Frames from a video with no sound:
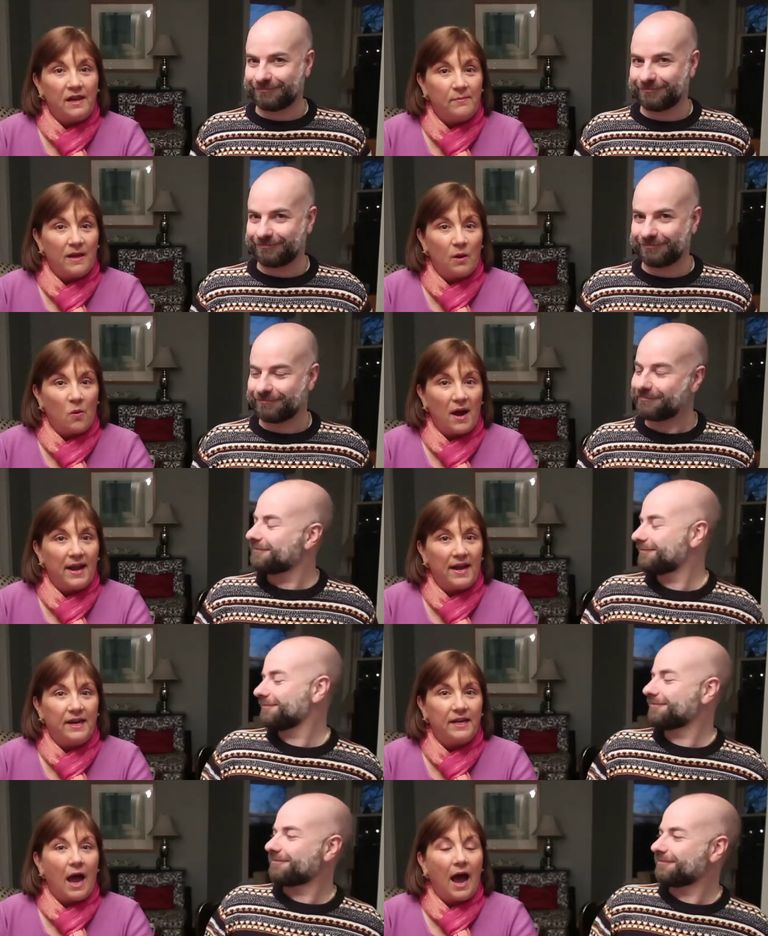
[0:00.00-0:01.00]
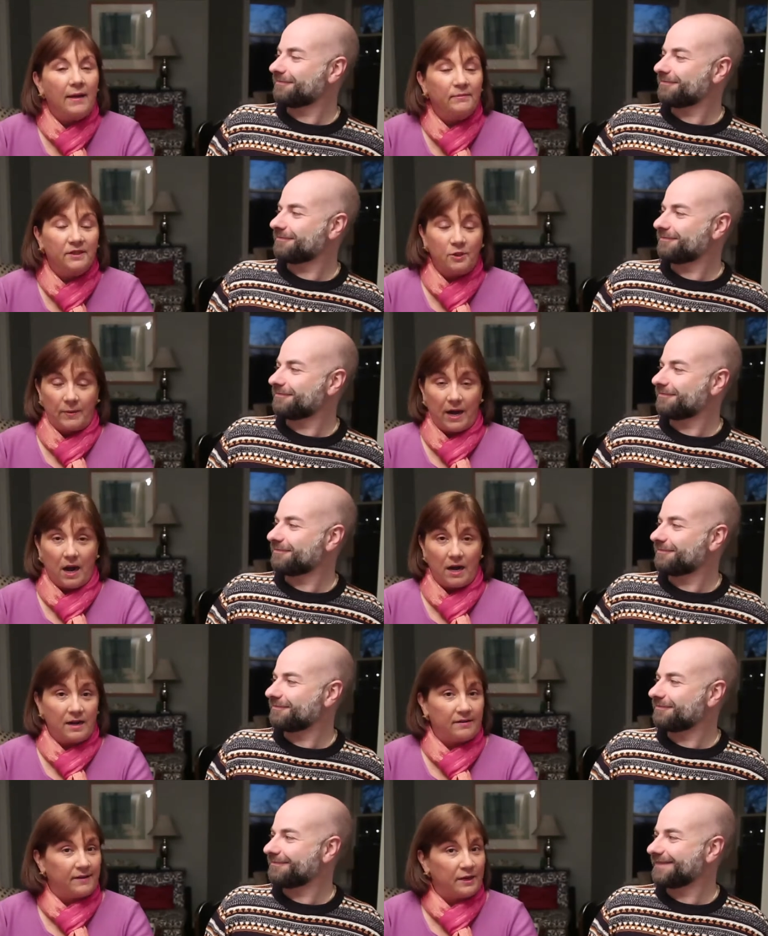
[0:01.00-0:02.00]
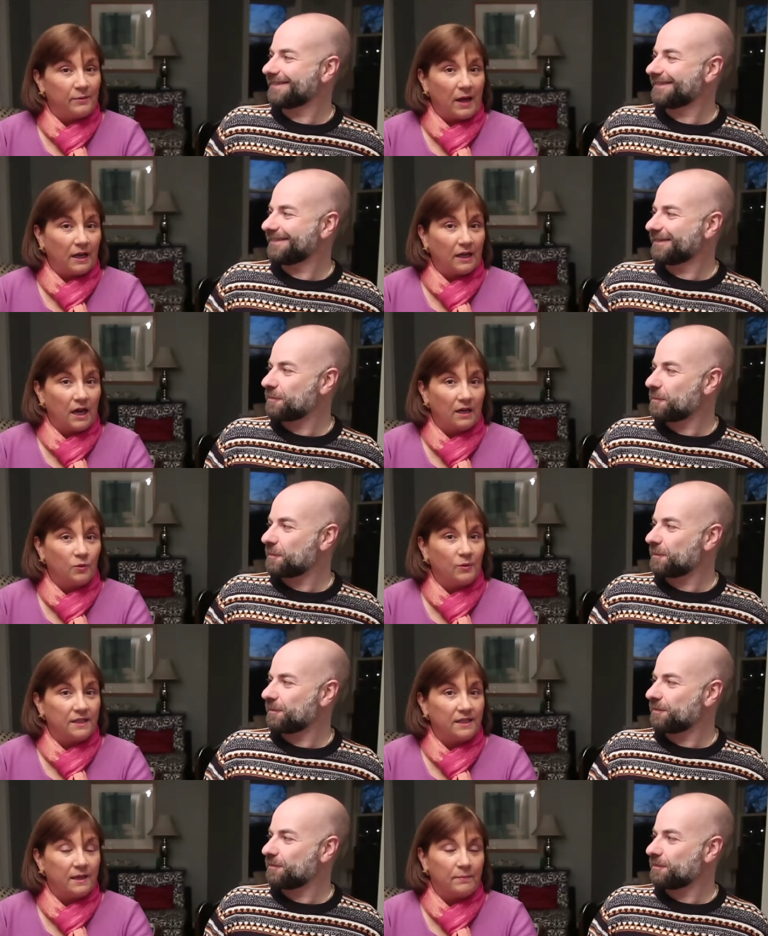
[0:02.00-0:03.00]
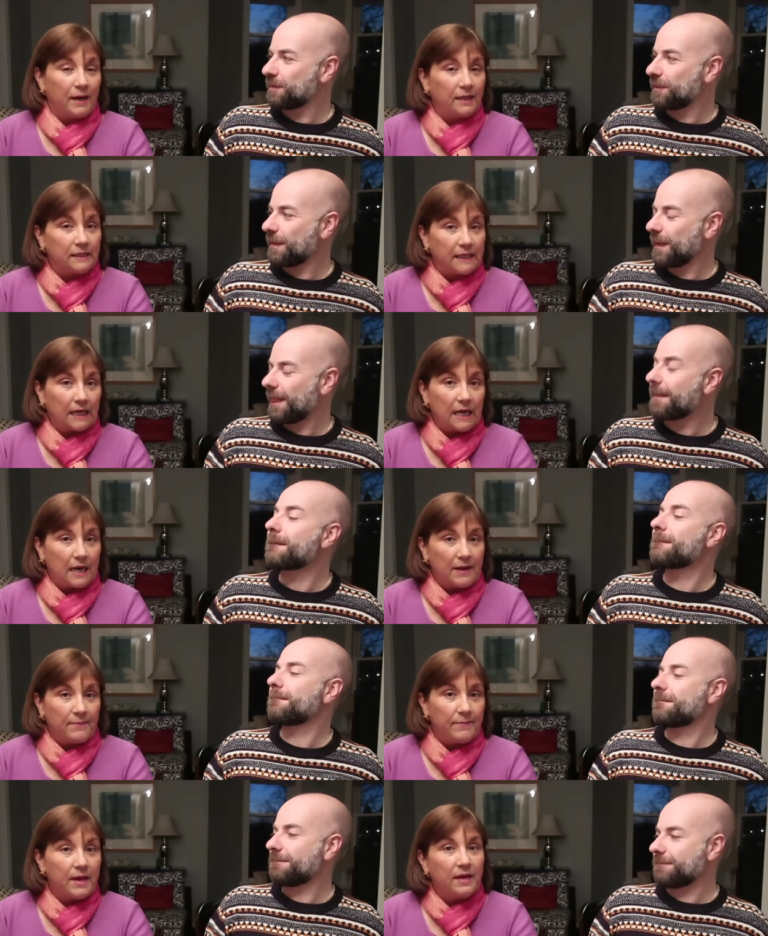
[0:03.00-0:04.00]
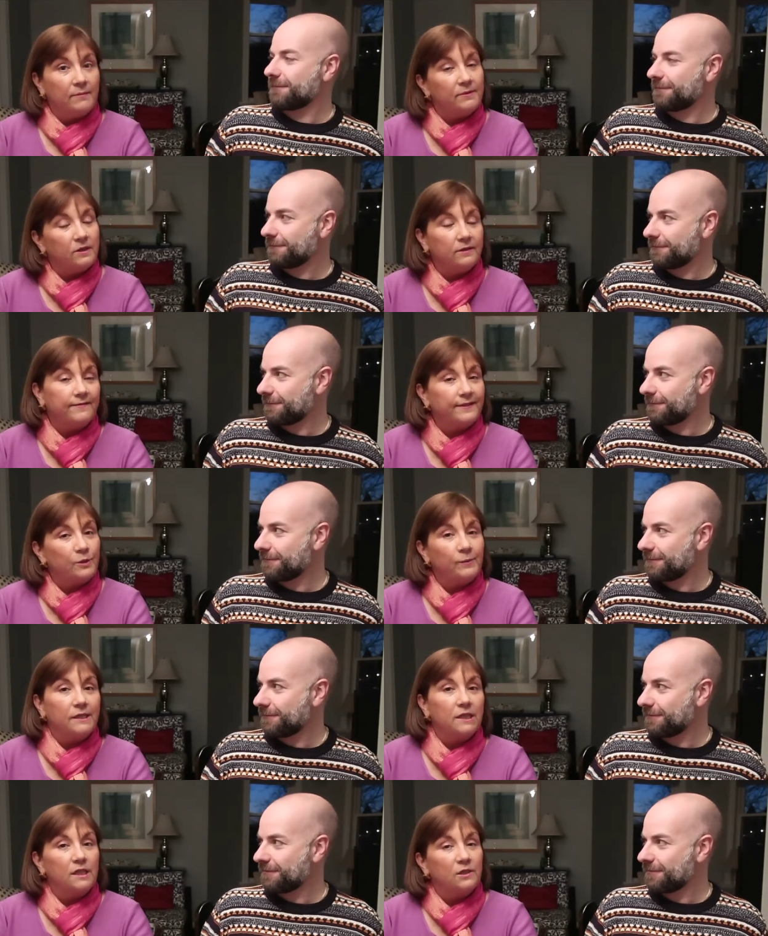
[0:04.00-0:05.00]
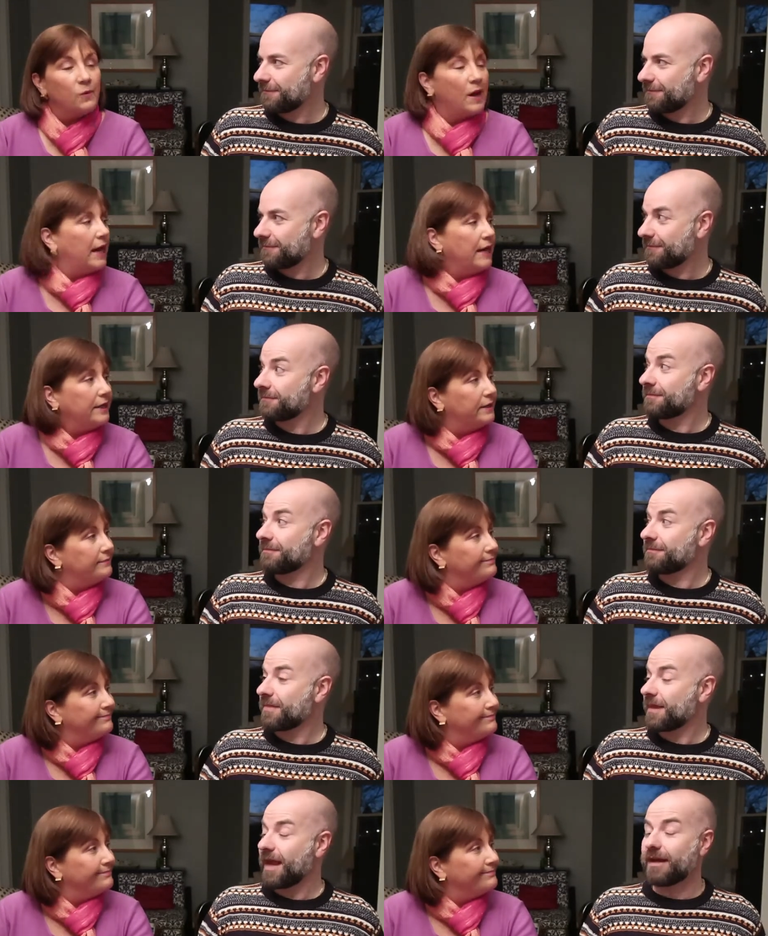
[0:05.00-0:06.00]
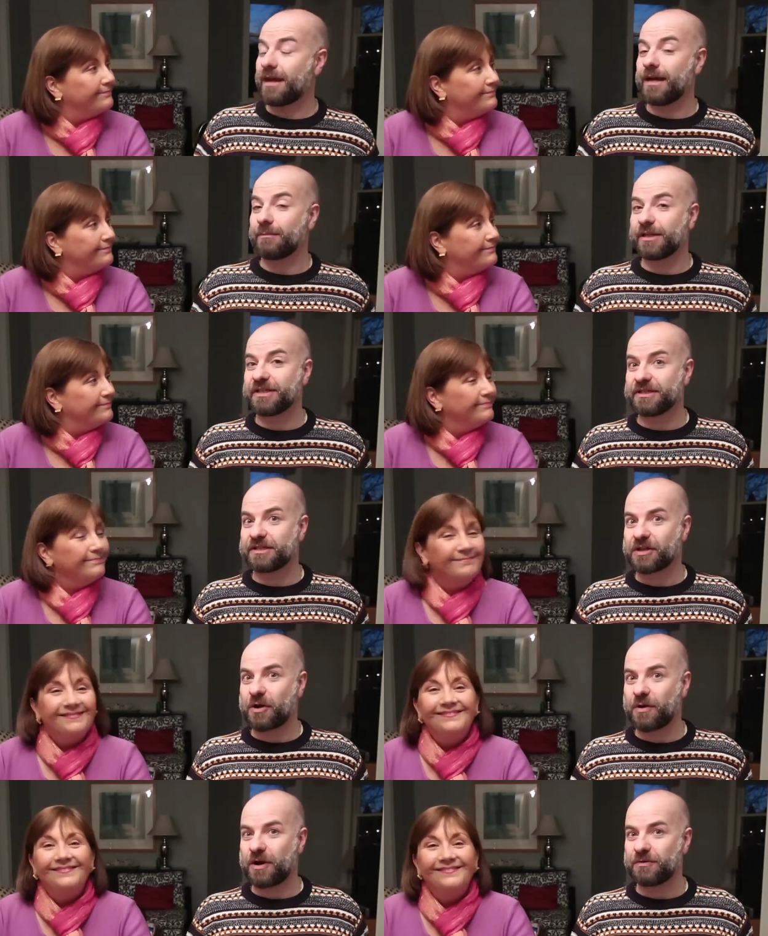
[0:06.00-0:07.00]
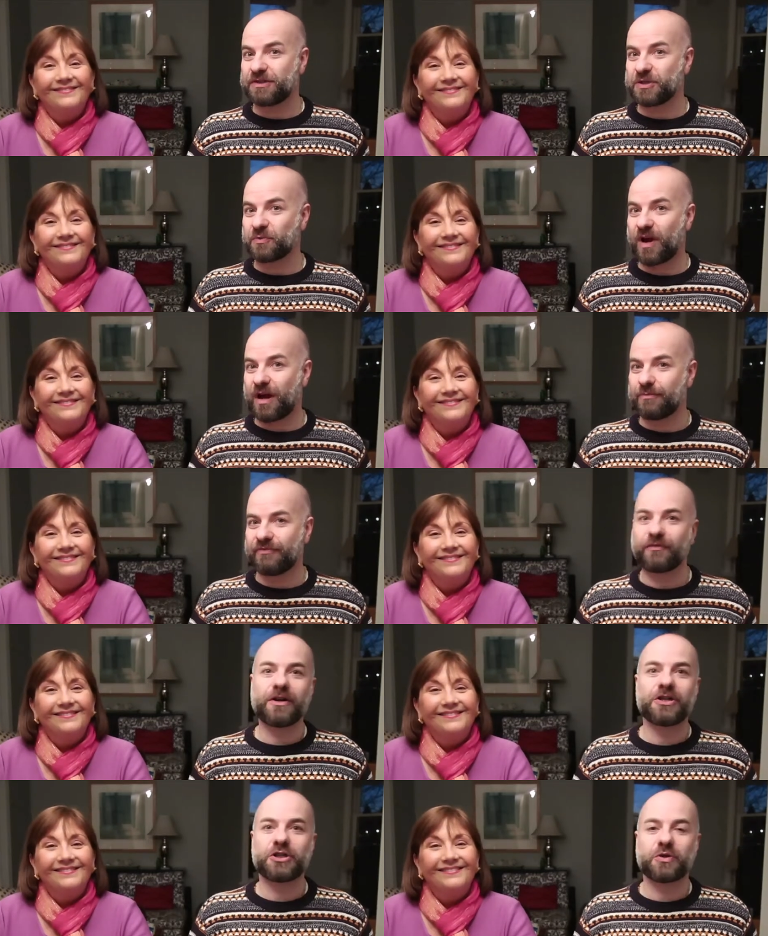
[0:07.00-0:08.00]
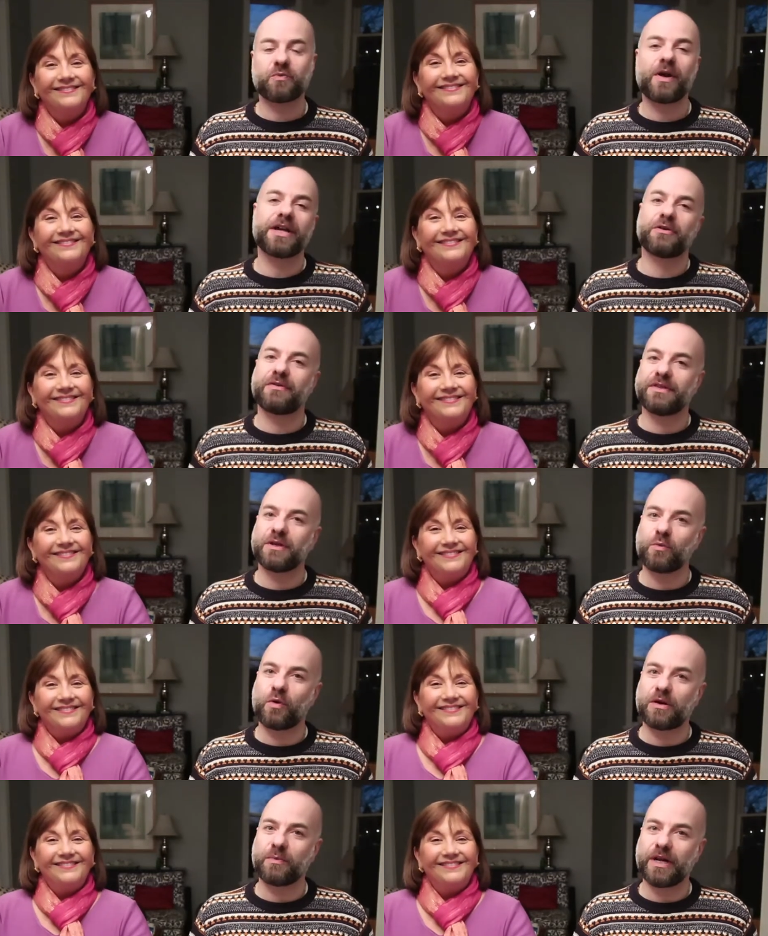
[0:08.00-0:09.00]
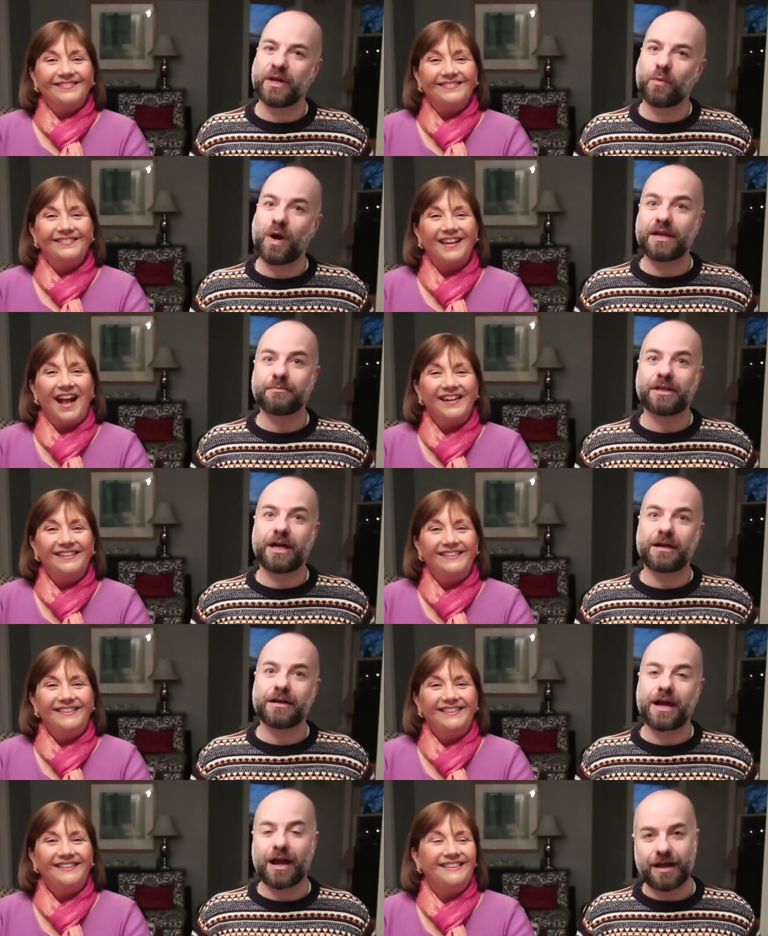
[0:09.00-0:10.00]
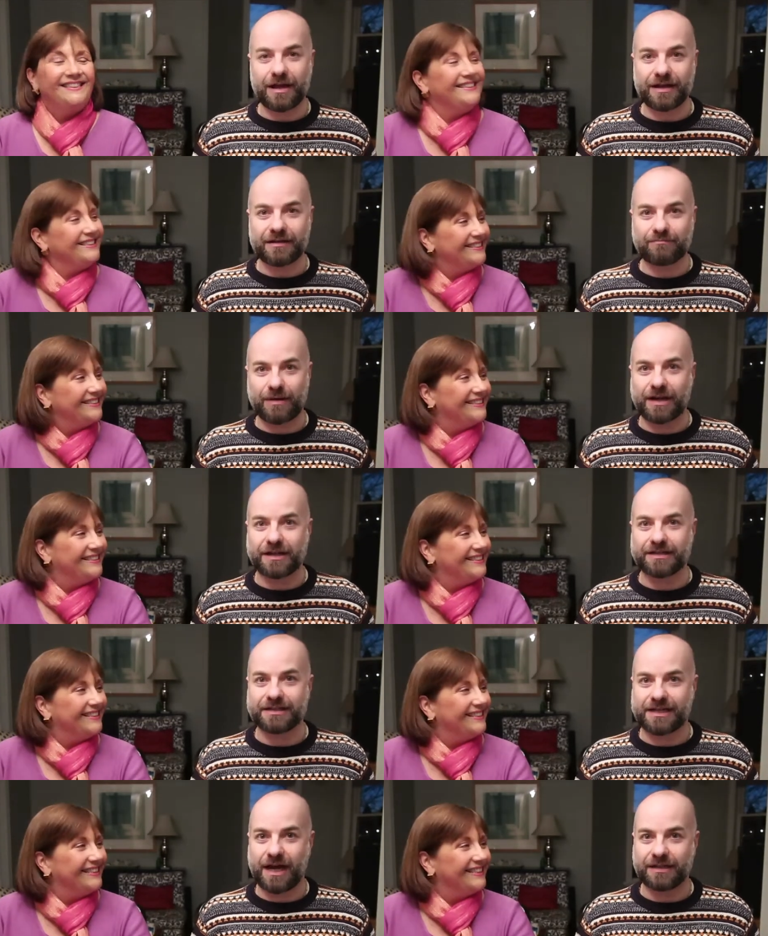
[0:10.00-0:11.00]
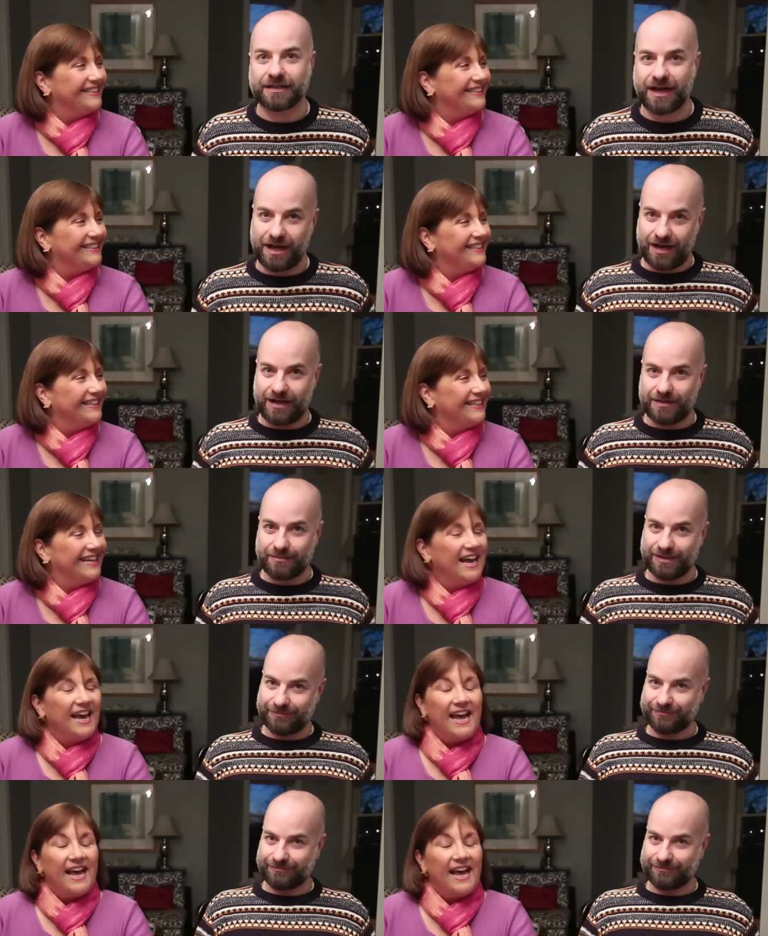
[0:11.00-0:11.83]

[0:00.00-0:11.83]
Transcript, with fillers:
Speaker 1: Name That Wine. I'm Liz Baird, and I write a blog called What's in That Bottle.com, and I'm a certified specialist of wine.
Speaker 2: And I'm Liz's co host, Rob Frisch, writer of the award winning wine blog, oddbacchus.com.